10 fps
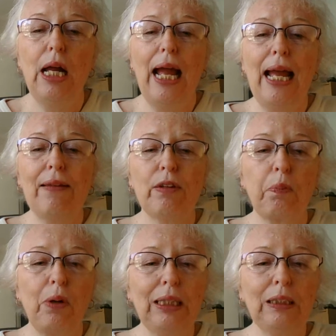And the
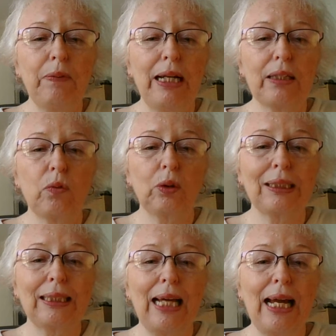prospect will
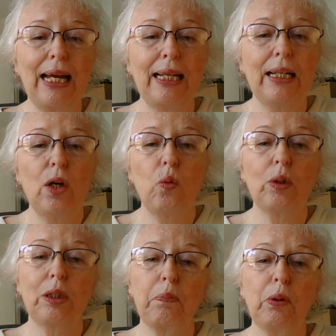sign
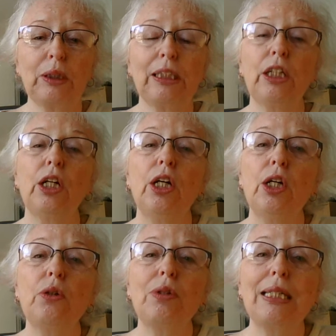with the person
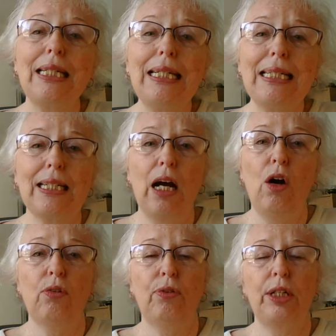who did
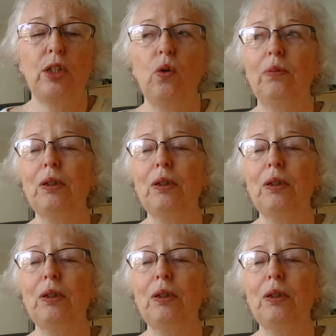offer it to them.